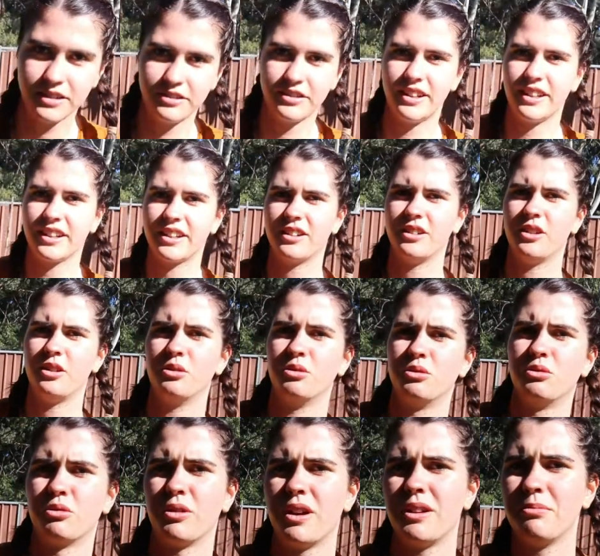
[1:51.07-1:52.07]
I feel like an
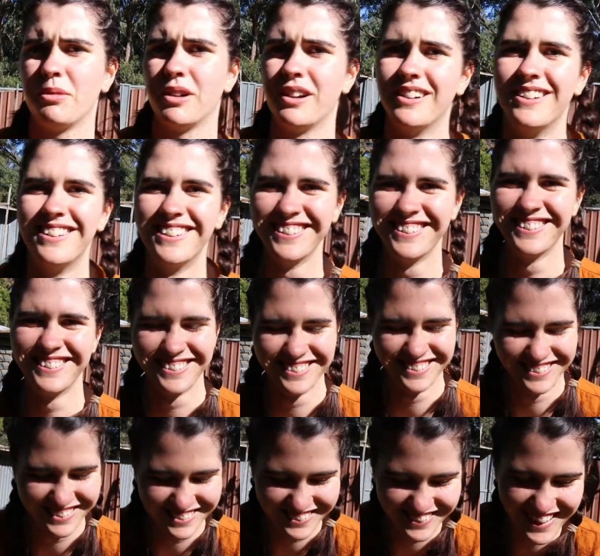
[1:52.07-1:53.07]
old grandma.
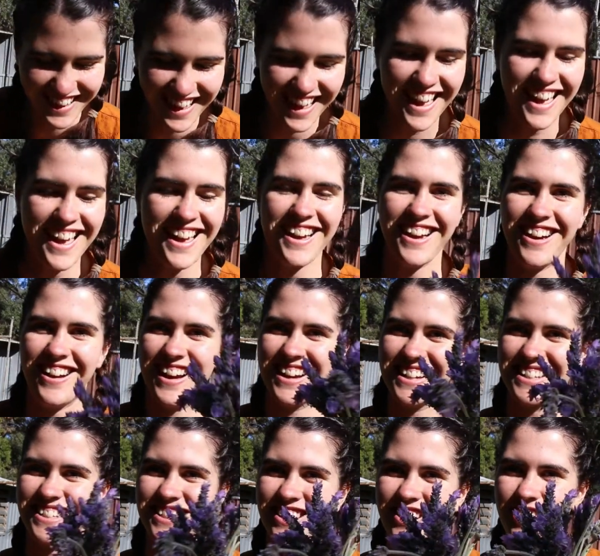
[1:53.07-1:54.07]
Alright,
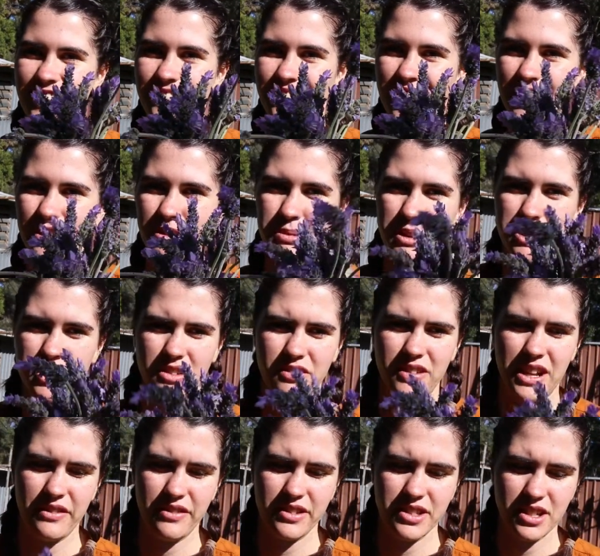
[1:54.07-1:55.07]
so I got my little bunch of
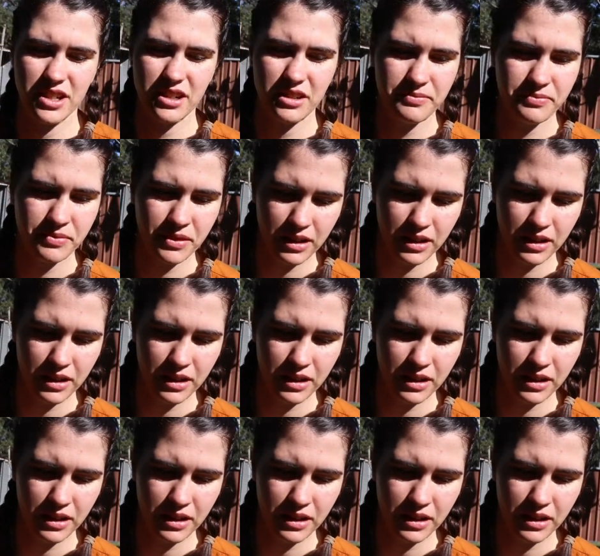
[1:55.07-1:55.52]
lavender.